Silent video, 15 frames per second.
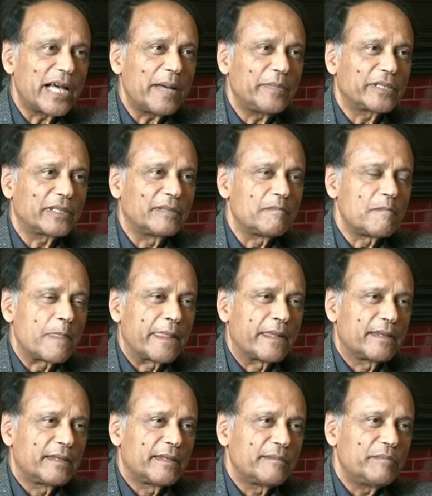capital
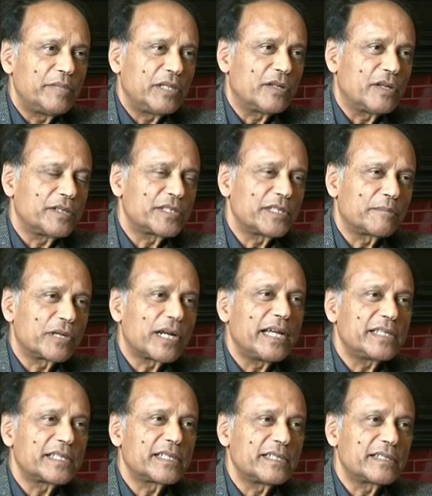because the
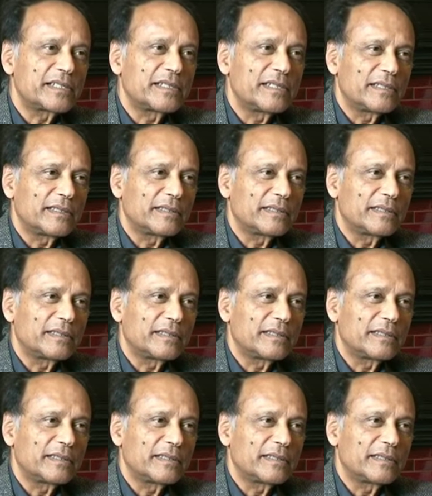prices,